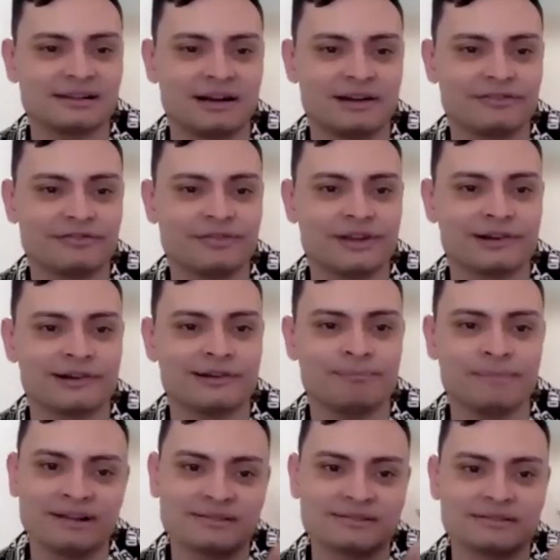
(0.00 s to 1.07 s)
off their
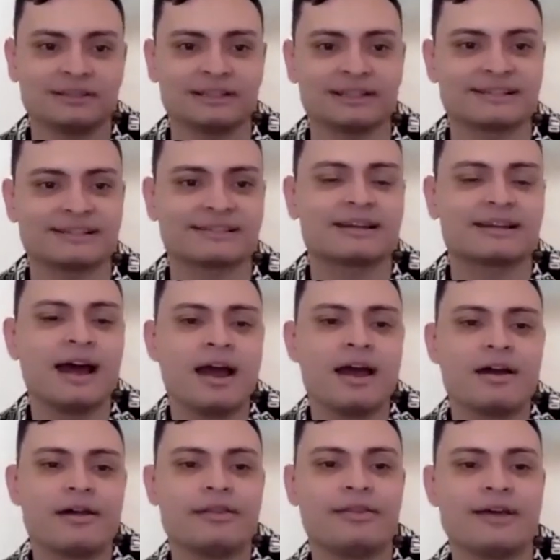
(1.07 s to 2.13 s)
mental list,
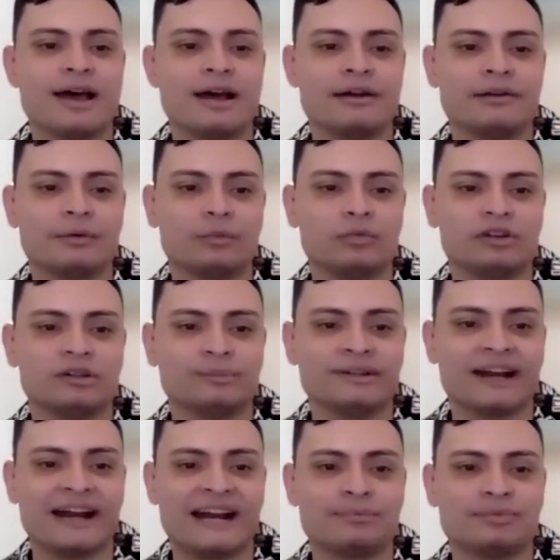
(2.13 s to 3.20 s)
then we'll
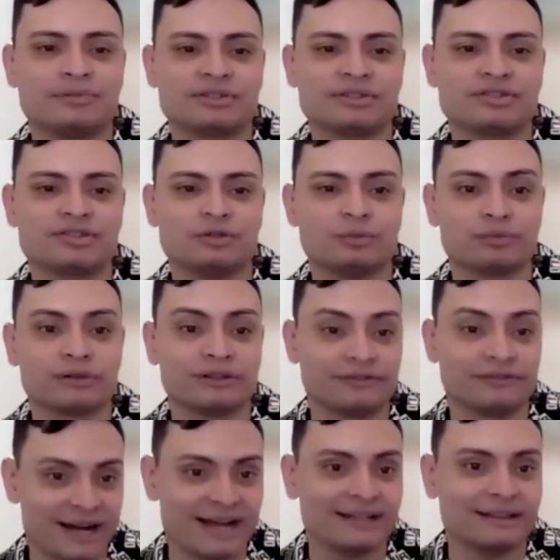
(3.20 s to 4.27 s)
be able to
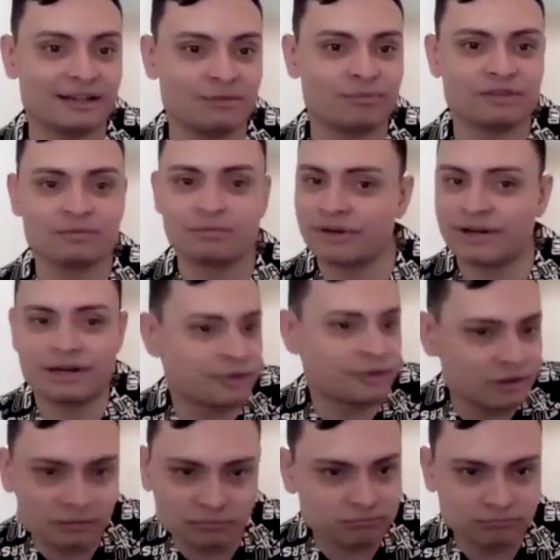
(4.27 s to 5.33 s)
provide them with
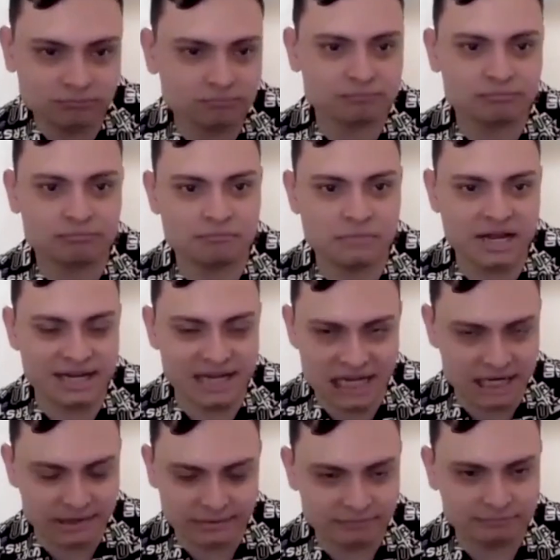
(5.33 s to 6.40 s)
whatever they
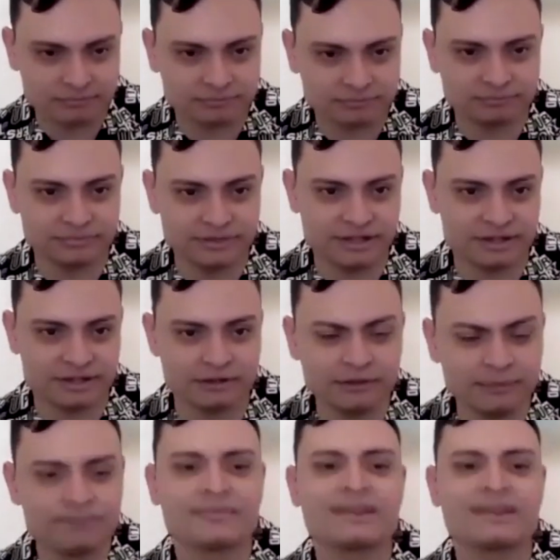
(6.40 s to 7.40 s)
need, you know?